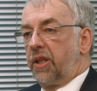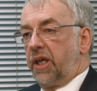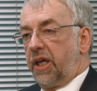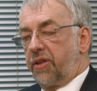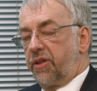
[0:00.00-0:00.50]

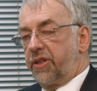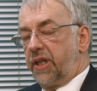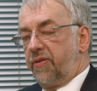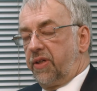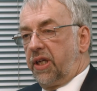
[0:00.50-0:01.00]
The Health and
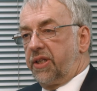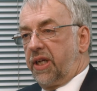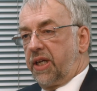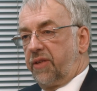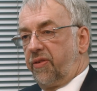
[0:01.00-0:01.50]
Safety
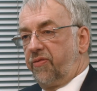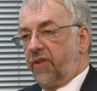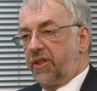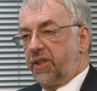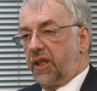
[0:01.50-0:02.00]
Executive
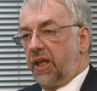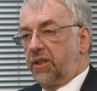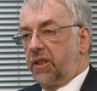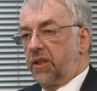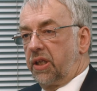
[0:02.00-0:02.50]

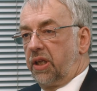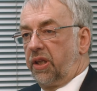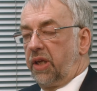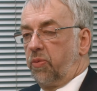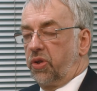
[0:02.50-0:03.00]
investigated,
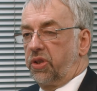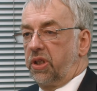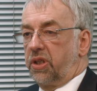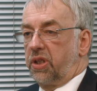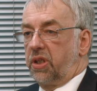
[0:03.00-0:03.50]
and they
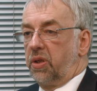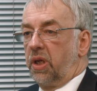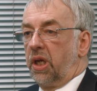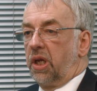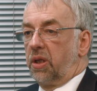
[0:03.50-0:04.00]
wanted to
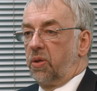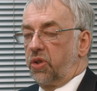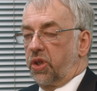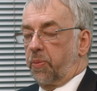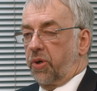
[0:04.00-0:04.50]

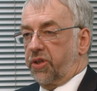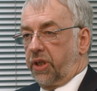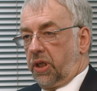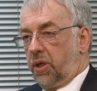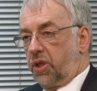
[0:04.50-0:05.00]
launch a
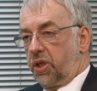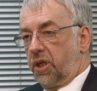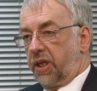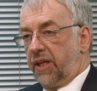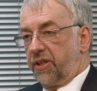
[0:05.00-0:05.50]

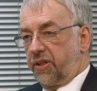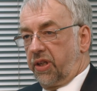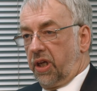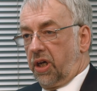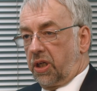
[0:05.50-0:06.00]
prosecution against
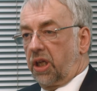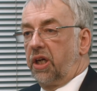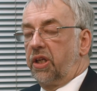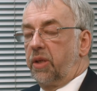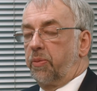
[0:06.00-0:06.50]
the, our
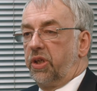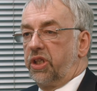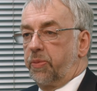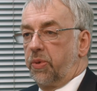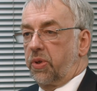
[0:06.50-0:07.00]
client, the
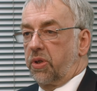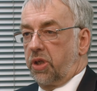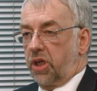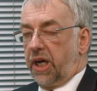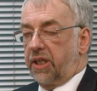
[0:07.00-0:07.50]
principal
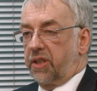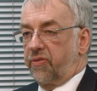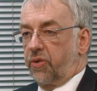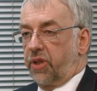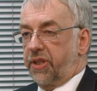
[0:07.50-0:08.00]
contractor
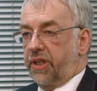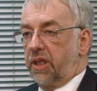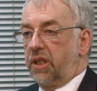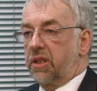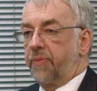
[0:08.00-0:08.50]
for the
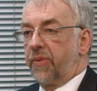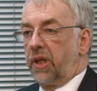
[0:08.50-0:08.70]
site.